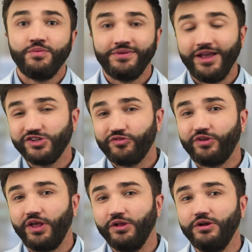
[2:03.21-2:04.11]
Some cases
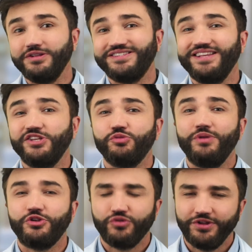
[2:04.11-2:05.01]
of keloids need to
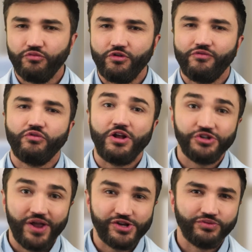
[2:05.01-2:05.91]
be treated with
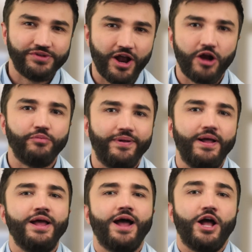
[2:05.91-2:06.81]
radiation therapy,
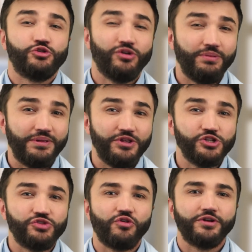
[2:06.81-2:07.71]
a treatment
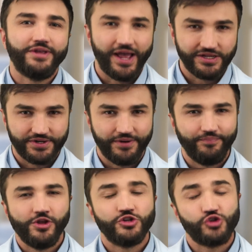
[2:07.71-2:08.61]
used for cancer.
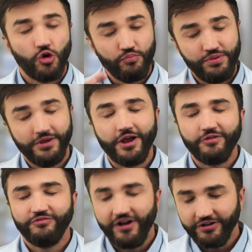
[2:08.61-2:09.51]
So be
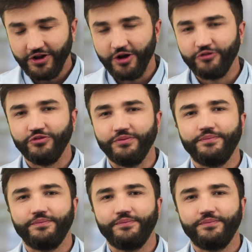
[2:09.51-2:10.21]
very careful.